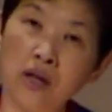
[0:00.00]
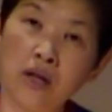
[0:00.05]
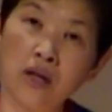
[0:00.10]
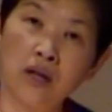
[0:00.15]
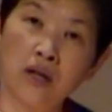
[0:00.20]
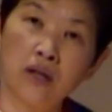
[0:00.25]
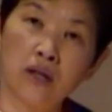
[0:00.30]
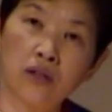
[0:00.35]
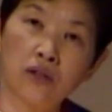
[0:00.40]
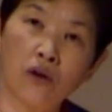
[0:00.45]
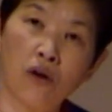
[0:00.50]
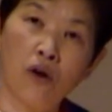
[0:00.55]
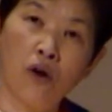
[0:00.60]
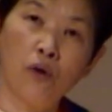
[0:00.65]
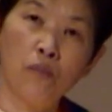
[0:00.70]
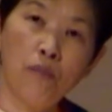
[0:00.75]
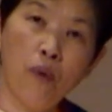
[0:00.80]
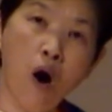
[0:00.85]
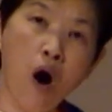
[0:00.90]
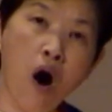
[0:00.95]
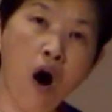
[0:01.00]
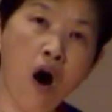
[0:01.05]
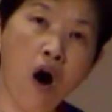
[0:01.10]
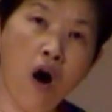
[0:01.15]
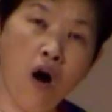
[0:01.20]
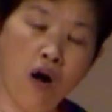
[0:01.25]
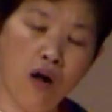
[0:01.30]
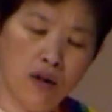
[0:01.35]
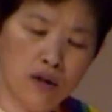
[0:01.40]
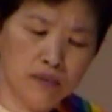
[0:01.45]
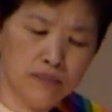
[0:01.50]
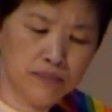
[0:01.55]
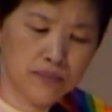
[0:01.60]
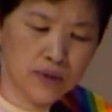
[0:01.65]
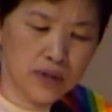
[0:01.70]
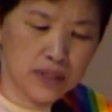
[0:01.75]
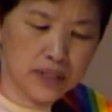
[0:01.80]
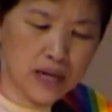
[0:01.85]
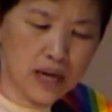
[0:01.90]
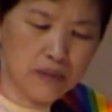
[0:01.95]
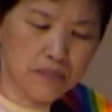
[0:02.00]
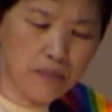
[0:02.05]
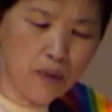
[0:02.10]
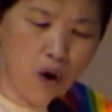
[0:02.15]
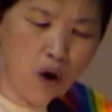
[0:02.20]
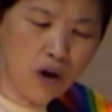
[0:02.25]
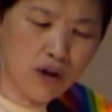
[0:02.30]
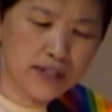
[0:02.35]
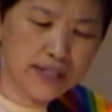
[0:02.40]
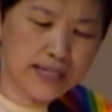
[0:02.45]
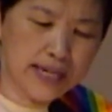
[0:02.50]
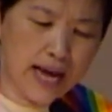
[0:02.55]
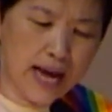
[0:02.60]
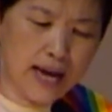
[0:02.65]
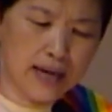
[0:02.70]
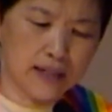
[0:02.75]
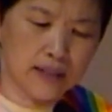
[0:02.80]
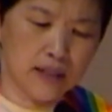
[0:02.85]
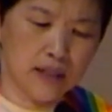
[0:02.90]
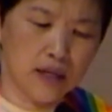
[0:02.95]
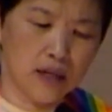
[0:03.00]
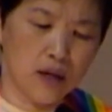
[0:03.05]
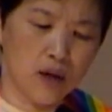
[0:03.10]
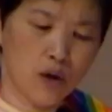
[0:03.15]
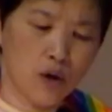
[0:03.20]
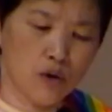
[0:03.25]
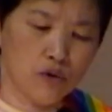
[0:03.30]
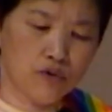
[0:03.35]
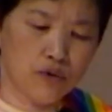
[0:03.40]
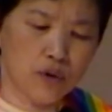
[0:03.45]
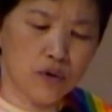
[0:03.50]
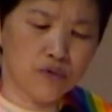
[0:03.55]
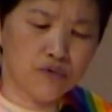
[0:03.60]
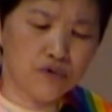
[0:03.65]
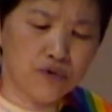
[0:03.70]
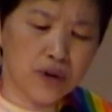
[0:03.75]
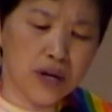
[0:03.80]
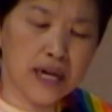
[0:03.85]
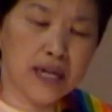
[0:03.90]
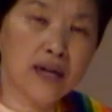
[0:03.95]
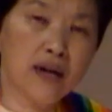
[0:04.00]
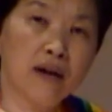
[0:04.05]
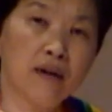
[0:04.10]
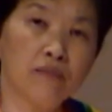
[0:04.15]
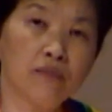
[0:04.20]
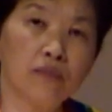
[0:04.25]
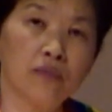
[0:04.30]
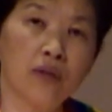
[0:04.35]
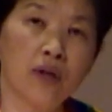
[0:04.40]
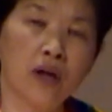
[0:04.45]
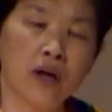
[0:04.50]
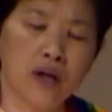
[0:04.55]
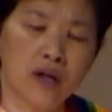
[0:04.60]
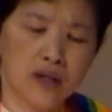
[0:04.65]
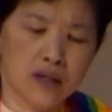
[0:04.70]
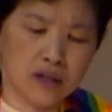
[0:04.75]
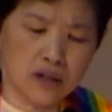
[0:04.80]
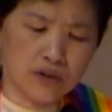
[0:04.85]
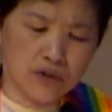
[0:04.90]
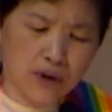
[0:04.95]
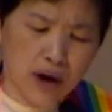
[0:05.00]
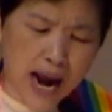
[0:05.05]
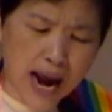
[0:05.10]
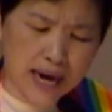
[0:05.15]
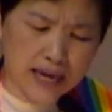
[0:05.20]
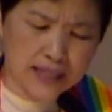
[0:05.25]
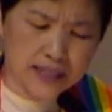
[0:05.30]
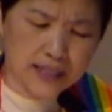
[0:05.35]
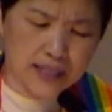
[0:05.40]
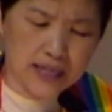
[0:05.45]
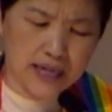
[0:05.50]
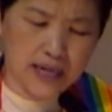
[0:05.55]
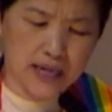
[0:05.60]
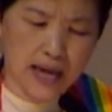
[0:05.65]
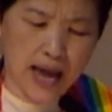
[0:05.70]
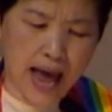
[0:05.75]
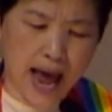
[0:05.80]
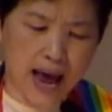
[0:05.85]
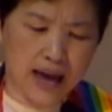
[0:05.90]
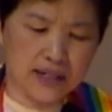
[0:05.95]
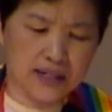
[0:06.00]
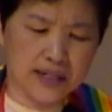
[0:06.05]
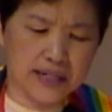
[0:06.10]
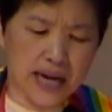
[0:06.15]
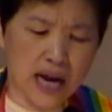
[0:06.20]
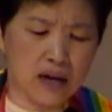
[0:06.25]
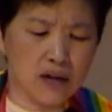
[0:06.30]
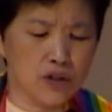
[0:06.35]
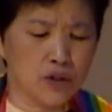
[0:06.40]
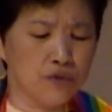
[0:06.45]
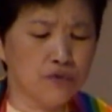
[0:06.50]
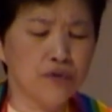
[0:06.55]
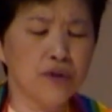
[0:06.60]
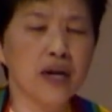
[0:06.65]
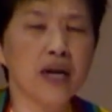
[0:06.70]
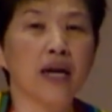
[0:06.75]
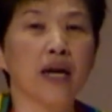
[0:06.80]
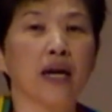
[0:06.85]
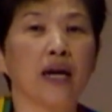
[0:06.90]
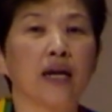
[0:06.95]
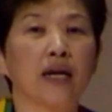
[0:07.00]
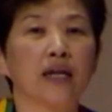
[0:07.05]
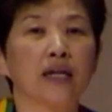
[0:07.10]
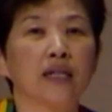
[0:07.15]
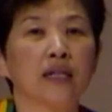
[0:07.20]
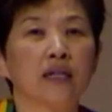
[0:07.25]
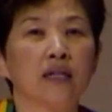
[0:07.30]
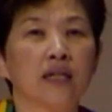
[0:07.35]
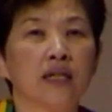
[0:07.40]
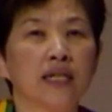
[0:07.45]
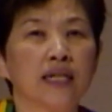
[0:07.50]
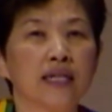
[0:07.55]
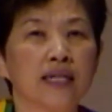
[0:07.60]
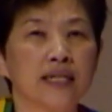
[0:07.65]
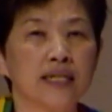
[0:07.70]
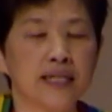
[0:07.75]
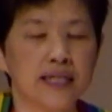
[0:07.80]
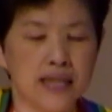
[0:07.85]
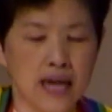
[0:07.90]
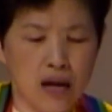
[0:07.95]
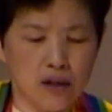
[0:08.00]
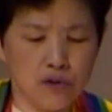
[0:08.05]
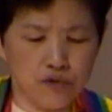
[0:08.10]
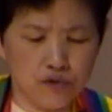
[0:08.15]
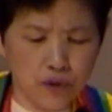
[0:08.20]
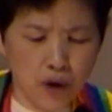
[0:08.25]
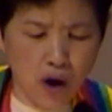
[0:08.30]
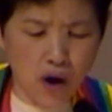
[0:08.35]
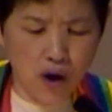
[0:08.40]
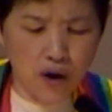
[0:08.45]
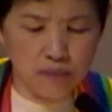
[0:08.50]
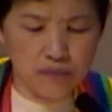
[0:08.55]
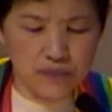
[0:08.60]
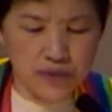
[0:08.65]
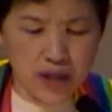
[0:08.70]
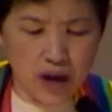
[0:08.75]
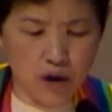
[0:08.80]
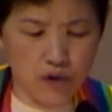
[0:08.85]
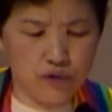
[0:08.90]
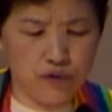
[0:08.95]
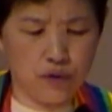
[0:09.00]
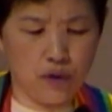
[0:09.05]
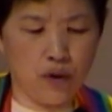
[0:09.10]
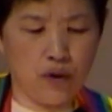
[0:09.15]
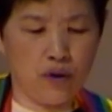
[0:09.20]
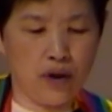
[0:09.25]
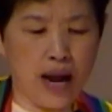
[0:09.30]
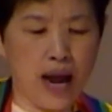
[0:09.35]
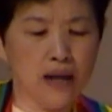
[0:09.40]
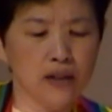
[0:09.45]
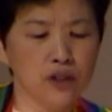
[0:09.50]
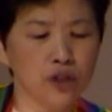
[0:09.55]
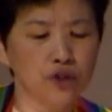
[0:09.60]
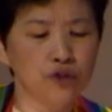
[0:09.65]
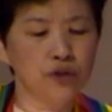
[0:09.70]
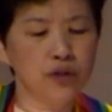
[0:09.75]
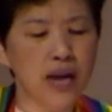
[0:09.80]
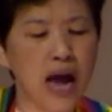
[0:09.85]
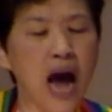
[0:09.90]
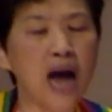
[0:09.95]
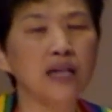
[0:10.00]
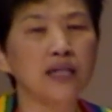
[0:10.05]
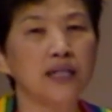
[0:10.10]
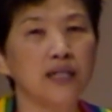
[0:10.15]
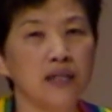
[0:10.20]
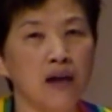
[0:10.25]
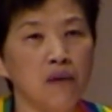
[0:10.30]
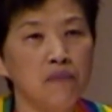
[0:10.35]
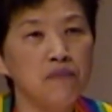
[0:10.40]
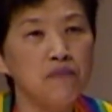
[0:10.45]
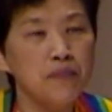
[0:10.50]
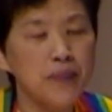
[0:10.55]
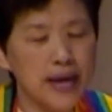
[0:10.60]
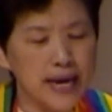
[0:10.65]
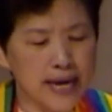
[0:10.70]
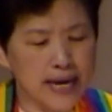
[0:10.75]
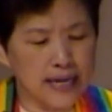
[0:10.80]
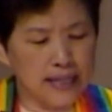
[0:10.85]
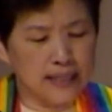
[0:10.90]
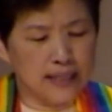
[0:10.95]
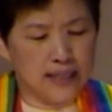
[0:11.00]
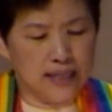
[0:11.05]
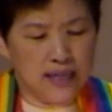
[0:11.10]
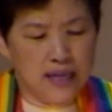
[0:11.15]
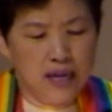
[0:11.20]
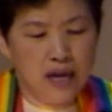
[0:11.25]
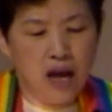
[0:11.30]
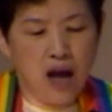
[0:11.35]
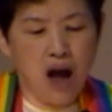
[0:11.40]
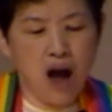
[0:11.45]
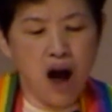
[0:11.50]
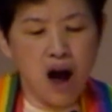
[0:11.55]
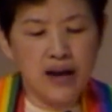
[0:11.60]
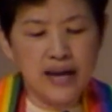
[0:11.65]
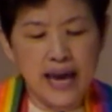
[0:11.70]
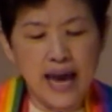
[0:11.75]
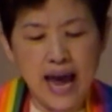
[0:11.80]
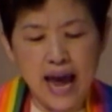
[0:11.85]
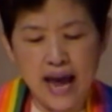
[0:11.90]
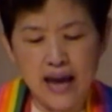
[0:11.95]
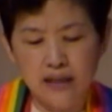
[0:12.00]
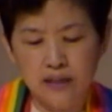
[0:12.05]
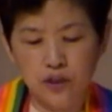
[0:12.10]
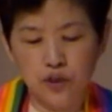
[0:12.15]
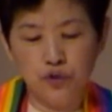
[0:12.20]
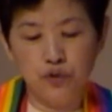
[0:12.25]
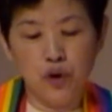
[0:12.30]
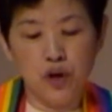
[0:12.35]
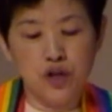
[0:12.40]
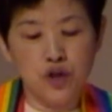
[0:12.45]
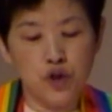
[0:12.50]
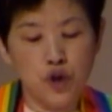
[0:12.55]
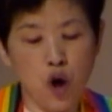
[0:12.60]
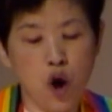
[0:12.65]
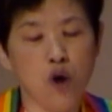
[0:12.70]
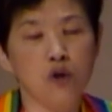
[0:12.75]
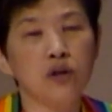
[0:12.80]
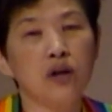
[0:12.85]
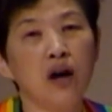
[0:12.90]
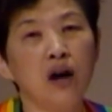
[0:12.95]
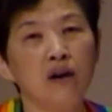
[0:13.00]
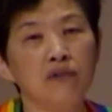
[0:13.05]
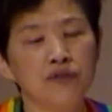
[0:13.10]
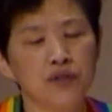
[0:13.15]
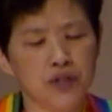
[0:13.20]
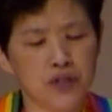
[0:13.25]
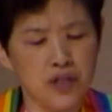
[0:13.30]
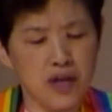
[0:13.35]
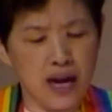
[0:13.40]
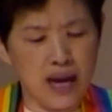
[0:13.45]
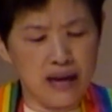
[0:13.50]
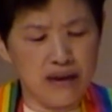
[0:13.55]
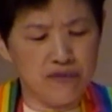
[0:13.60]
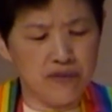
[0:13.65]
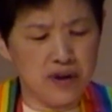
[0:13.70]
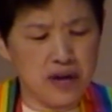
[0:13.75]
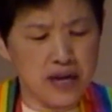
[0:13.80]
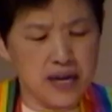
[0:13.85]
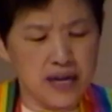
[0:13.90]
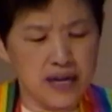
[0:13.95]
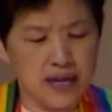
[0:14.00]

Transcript: So Paul, St. Paul said, For freedom, Christ has set us free. Stand firm, therefore, and do not submit again to a yoke of slavery.